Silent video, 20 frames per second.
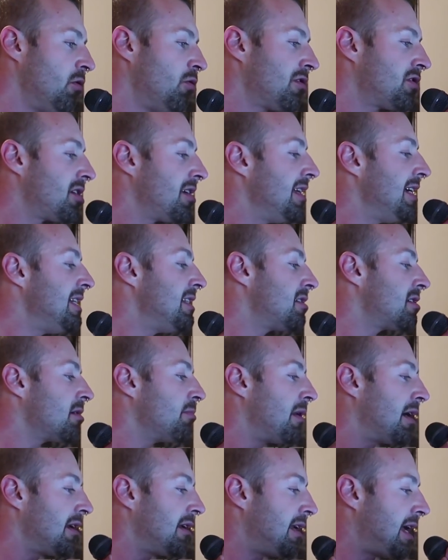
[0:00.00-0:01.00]
Which leads
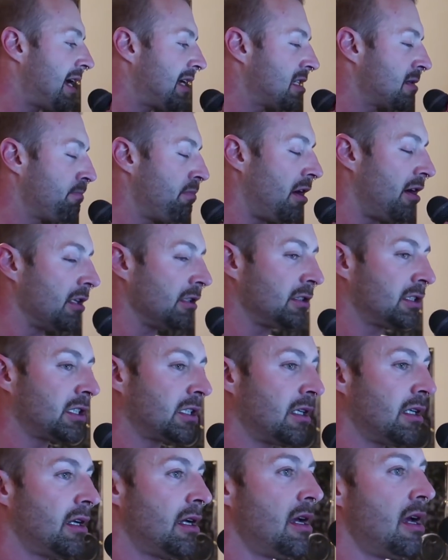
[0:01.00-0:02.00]
to my next
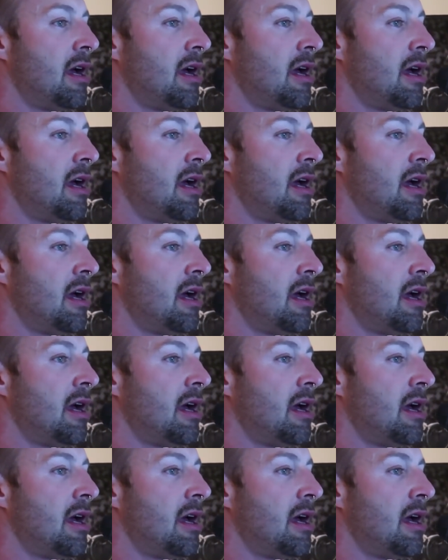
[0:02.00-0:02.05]
point,